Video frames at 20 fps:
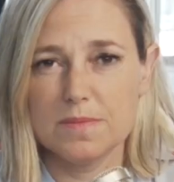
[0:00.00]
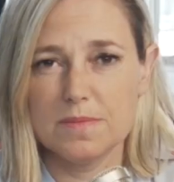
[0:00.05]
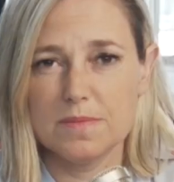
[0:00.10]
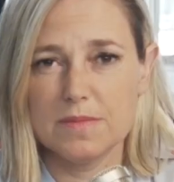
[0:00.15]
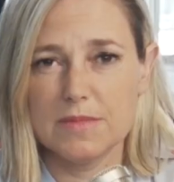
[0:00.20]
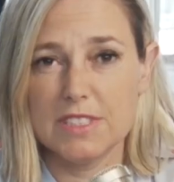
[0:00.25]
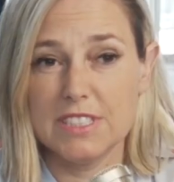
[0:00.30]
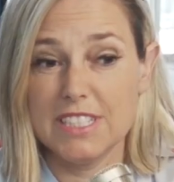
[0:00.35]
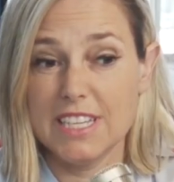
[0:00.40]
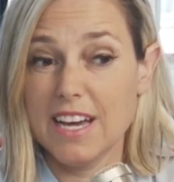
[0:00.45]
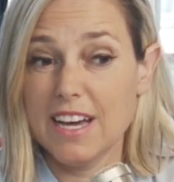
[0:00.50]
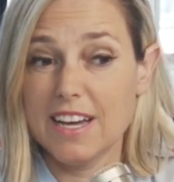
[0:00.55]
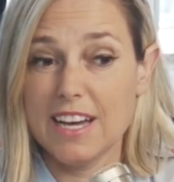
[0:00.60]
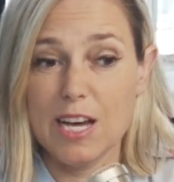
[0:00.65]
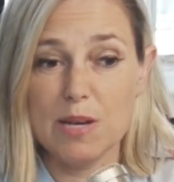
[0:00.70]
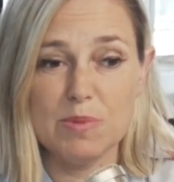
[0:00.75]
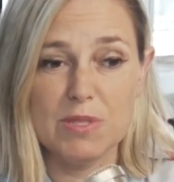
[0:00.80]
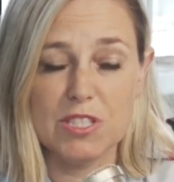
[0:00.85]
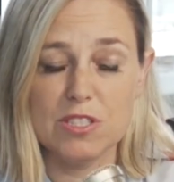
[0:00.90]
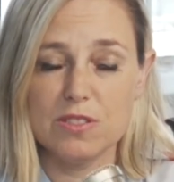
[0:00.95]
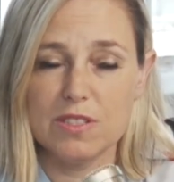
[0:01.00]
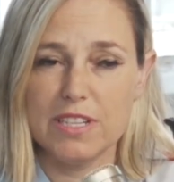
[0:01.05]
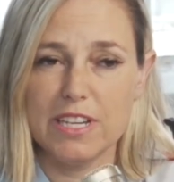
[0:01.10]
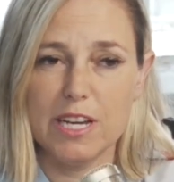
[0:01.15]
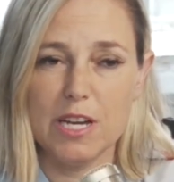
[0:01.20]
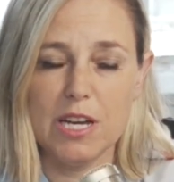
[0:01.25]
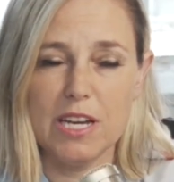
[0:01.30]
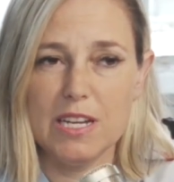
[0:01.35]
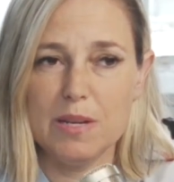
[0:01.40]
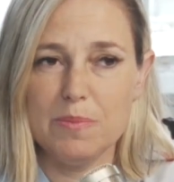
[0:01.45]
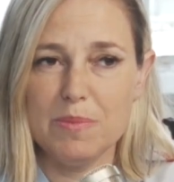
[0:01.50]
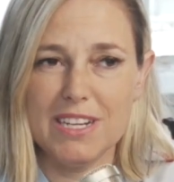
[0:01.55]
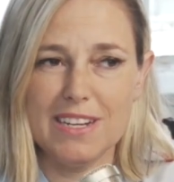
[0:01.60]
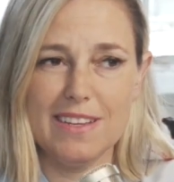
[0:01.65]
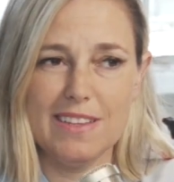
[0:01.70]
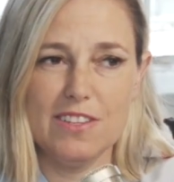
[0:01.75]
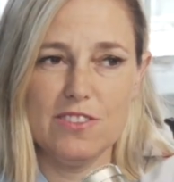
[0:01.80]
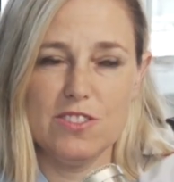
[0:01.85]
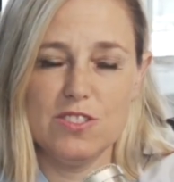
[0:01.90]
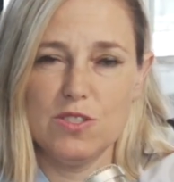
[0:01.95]
Yeah, absolutely. And I mean,
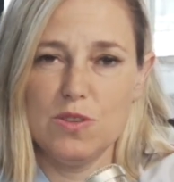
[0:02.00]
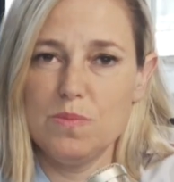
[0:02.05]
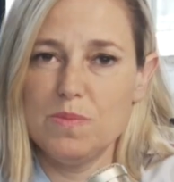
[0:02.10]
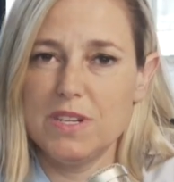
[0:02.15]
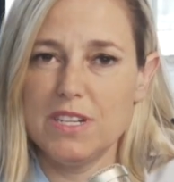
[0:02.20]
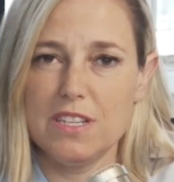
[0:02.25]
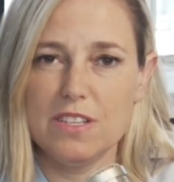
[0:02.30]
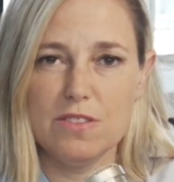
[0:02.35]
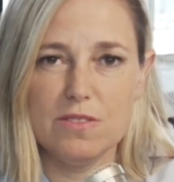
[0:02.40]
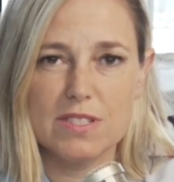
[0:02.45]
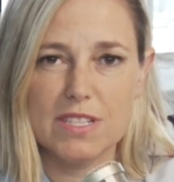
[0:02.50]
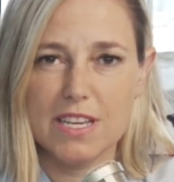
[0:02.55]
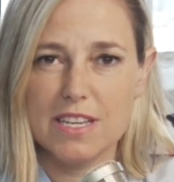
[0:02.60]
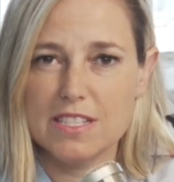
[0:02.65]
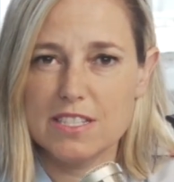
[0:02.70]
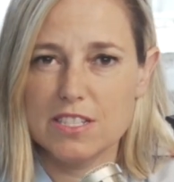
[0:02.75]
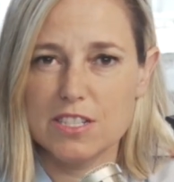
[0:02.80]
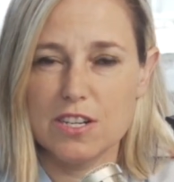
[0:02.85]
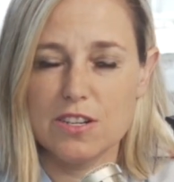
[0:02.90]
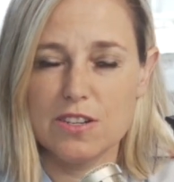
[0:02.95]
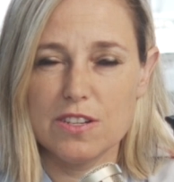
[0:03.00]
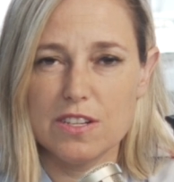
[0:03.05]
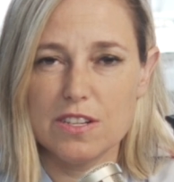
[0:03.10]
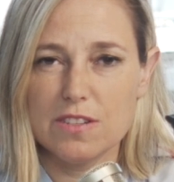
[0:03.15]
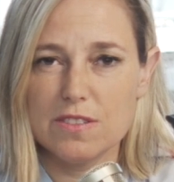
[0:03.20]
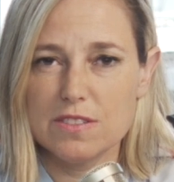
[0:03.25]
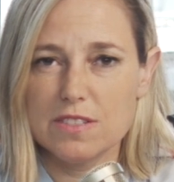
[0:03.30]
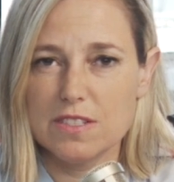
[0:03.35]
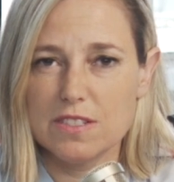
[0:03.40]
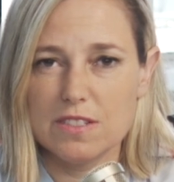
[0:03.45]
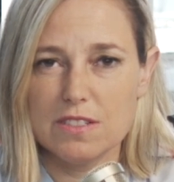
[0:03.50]
there's so many use case scenarios